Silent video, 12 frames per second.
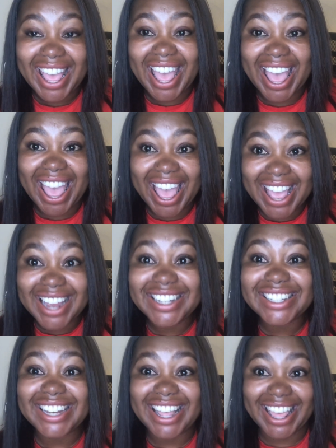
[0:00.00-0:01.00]

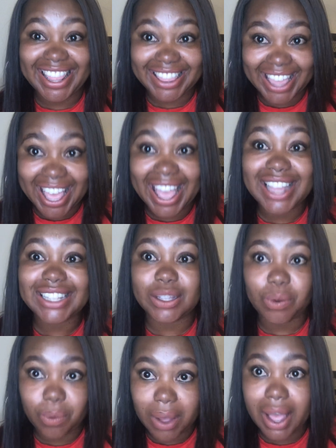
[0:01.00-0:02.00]
And that's
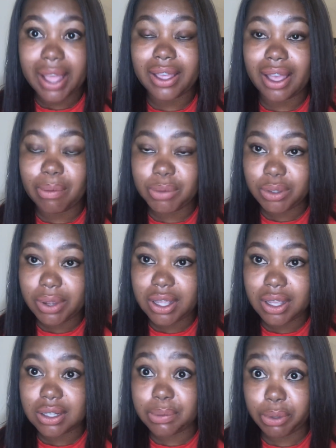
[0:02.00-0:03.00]
why I'm doing it,